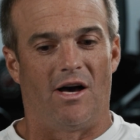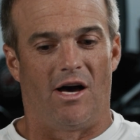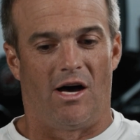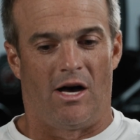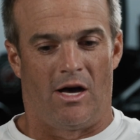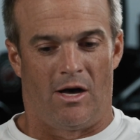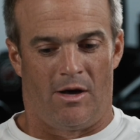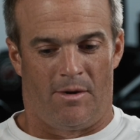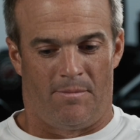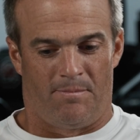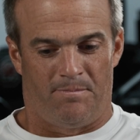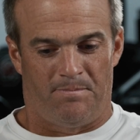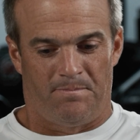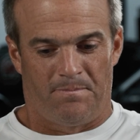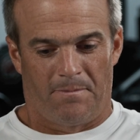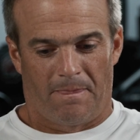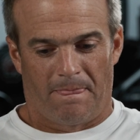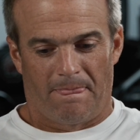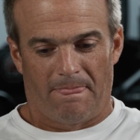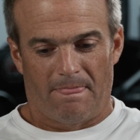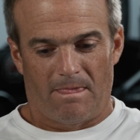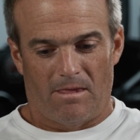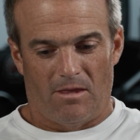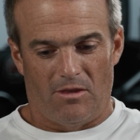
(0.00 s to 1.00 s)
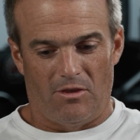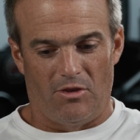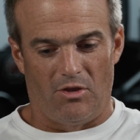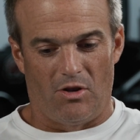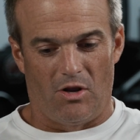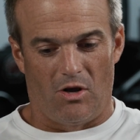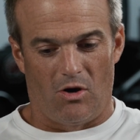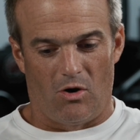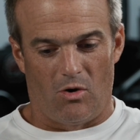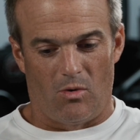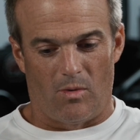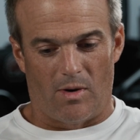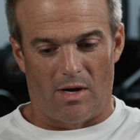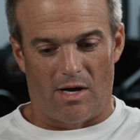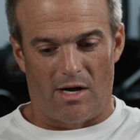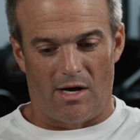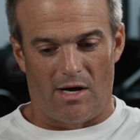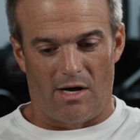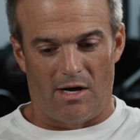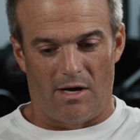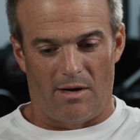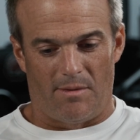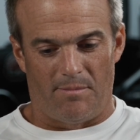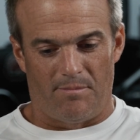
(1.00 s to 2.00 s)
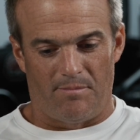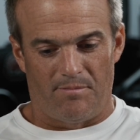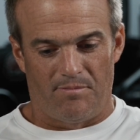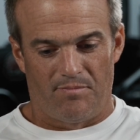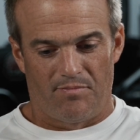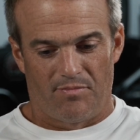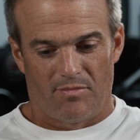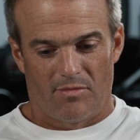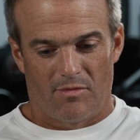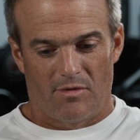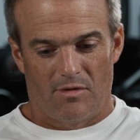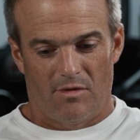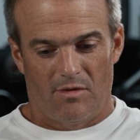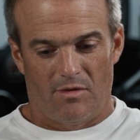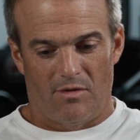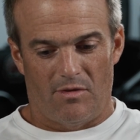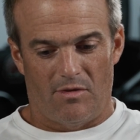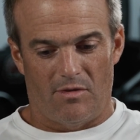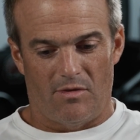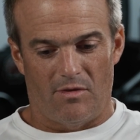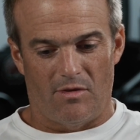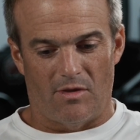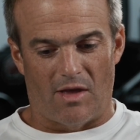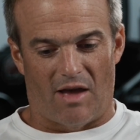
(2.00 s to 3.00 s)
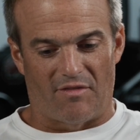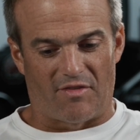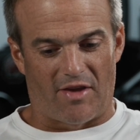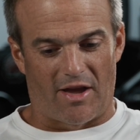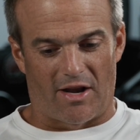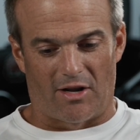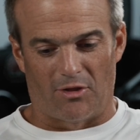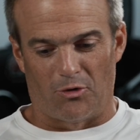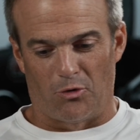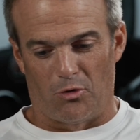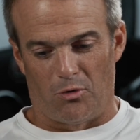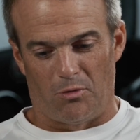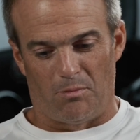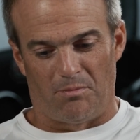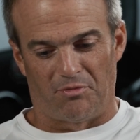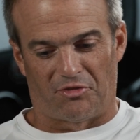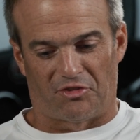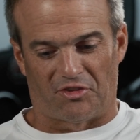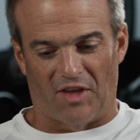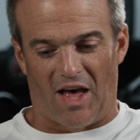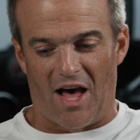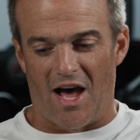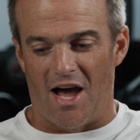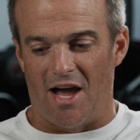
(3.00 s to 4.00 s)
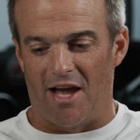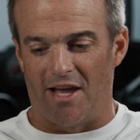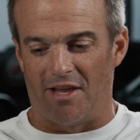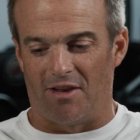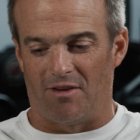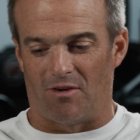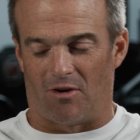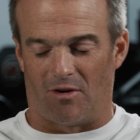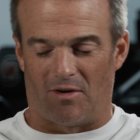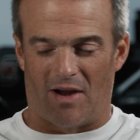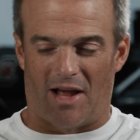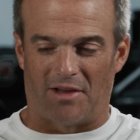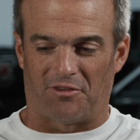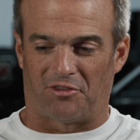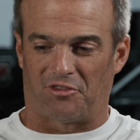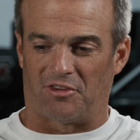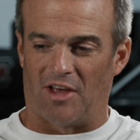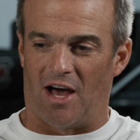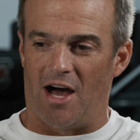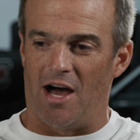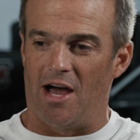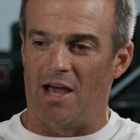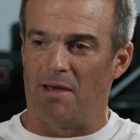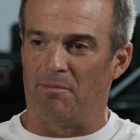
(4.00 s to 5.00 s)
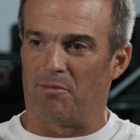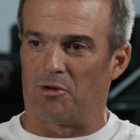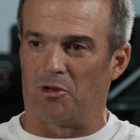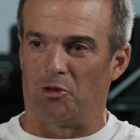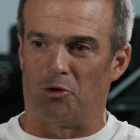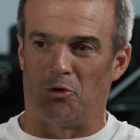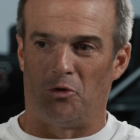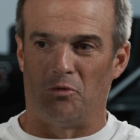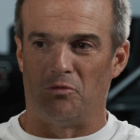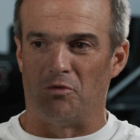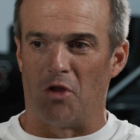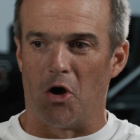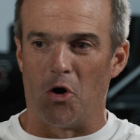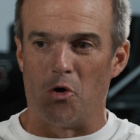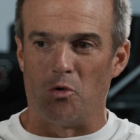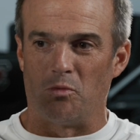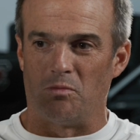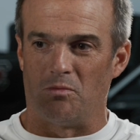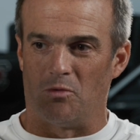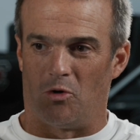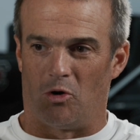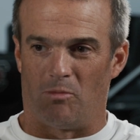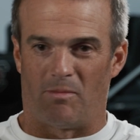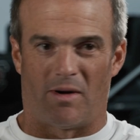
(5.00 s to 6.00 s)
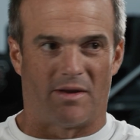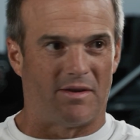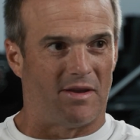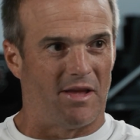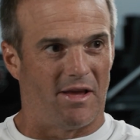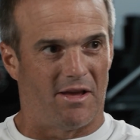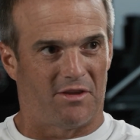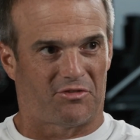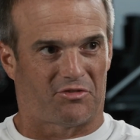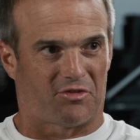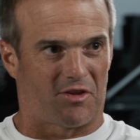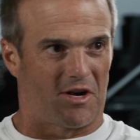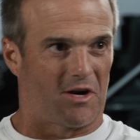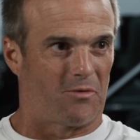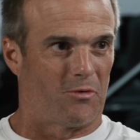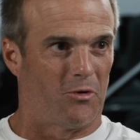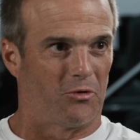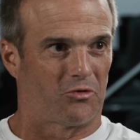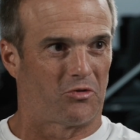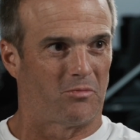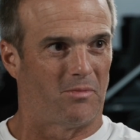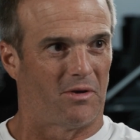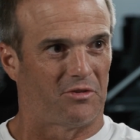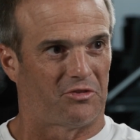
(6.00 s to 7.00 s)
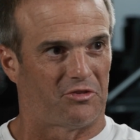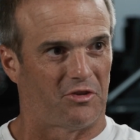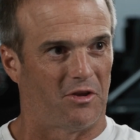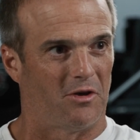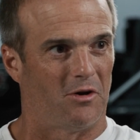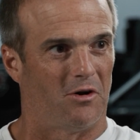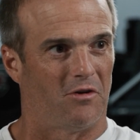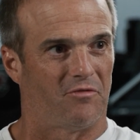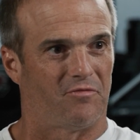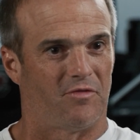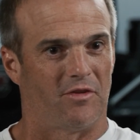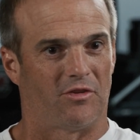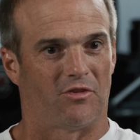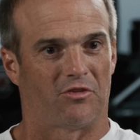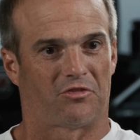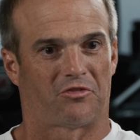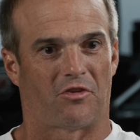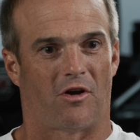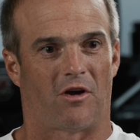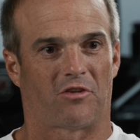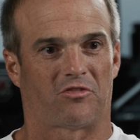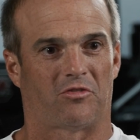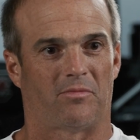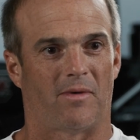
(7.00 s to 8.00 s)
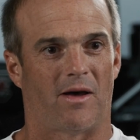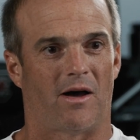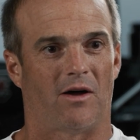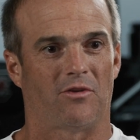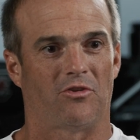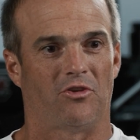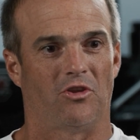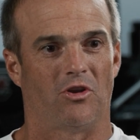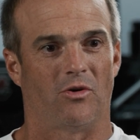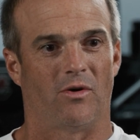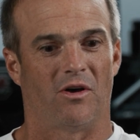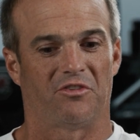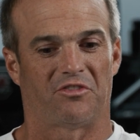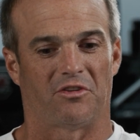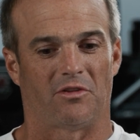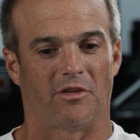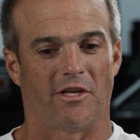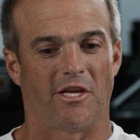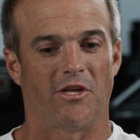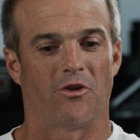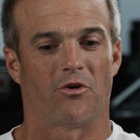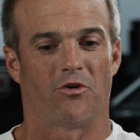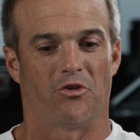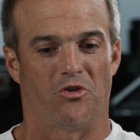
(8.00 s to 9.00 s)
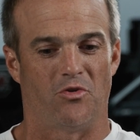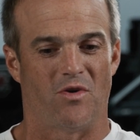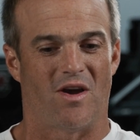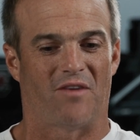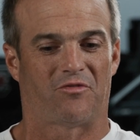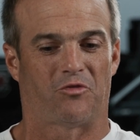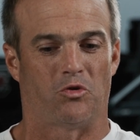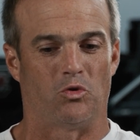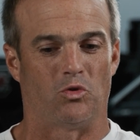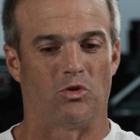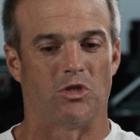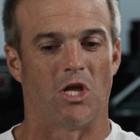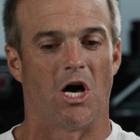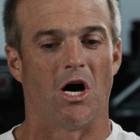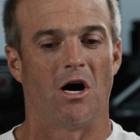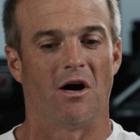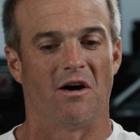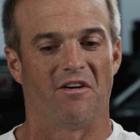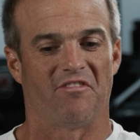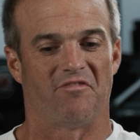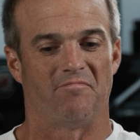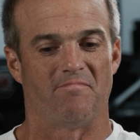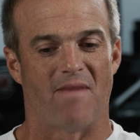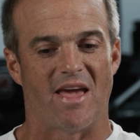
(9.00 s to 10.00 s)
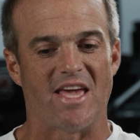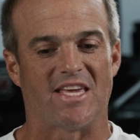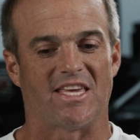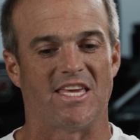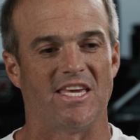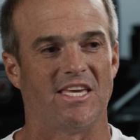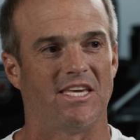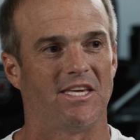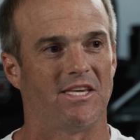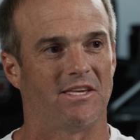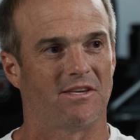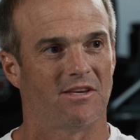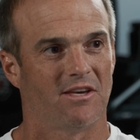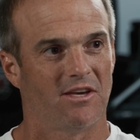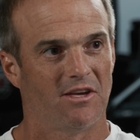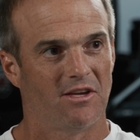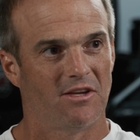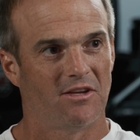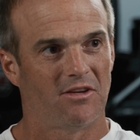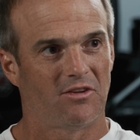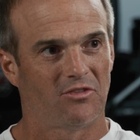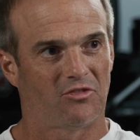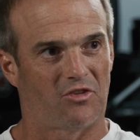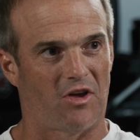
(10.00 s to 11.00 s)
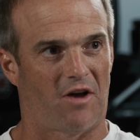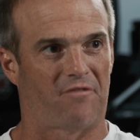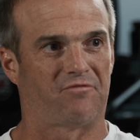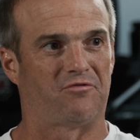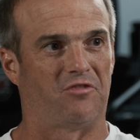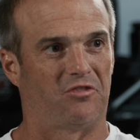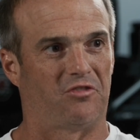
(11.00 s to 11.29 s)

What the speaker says: I've got a little sign, or not sign, but a little note on my desk that I wrote to myself. It just talks about, as a leader, you have to love making tough